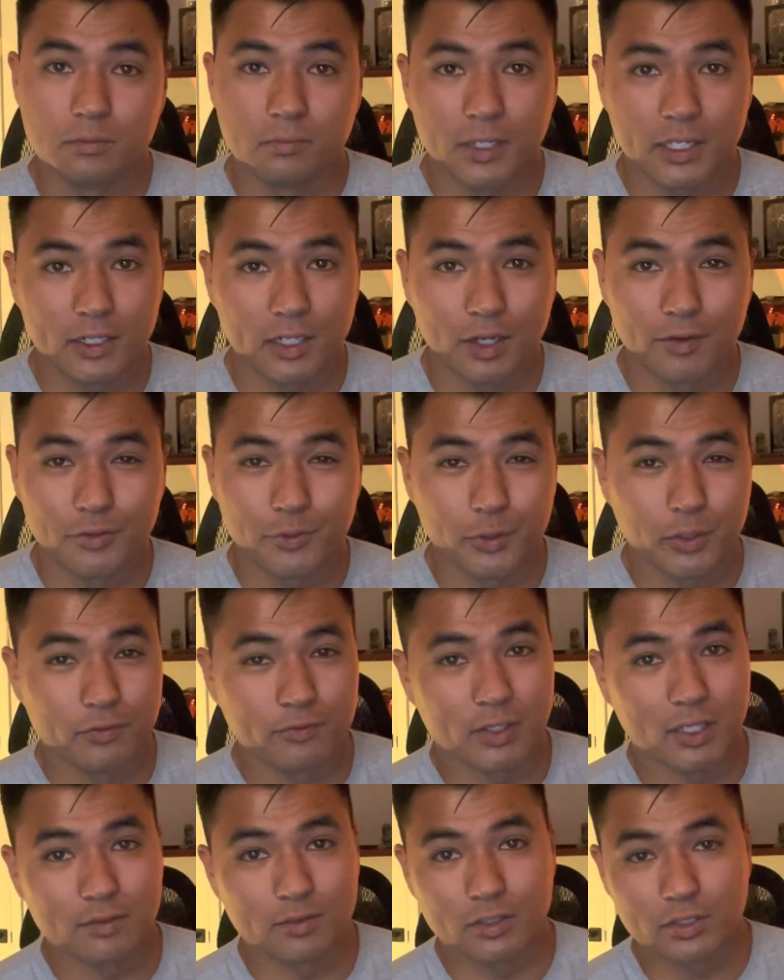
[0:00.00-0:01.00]
pay it off 3 to
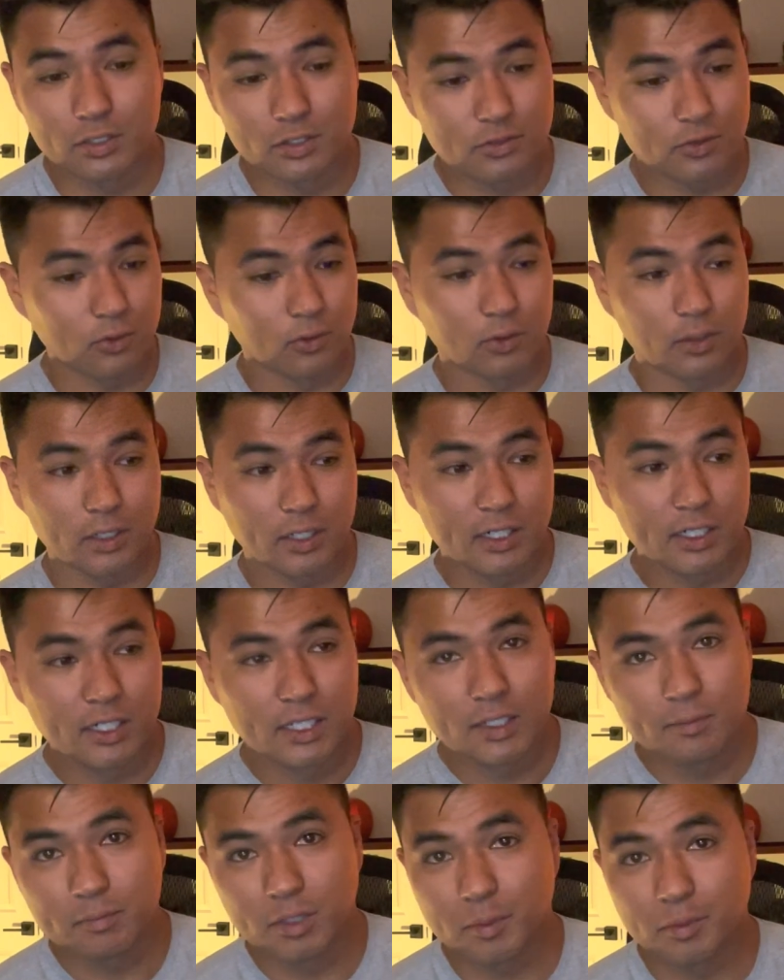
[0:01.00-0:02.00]
5 years, or
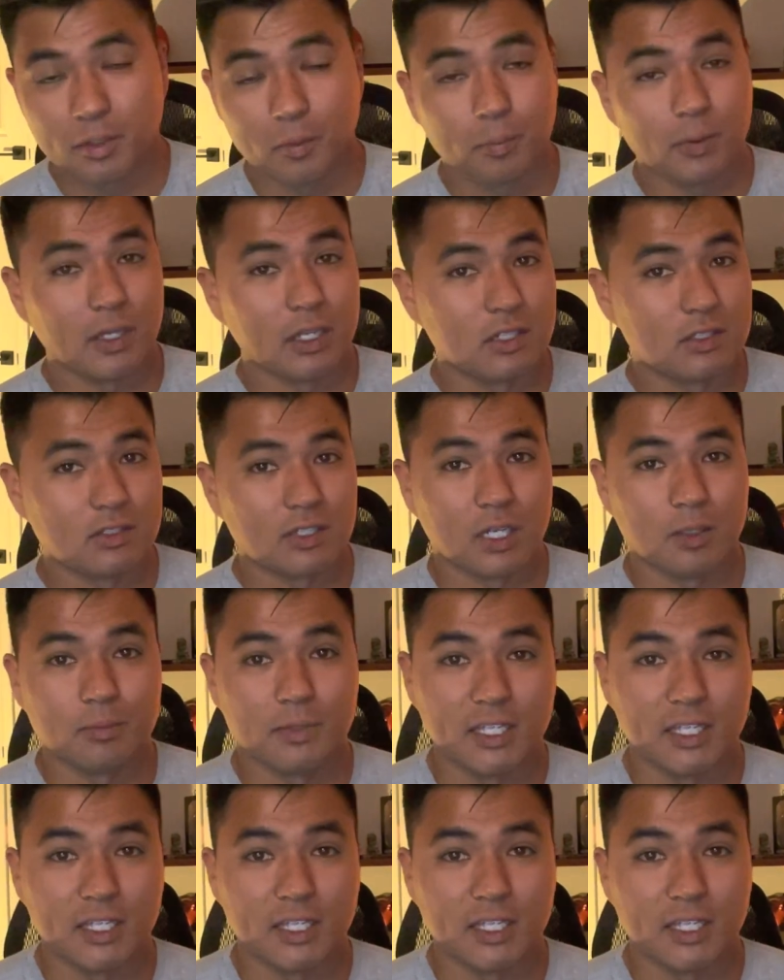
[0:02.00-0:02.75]
maybe the paint shop,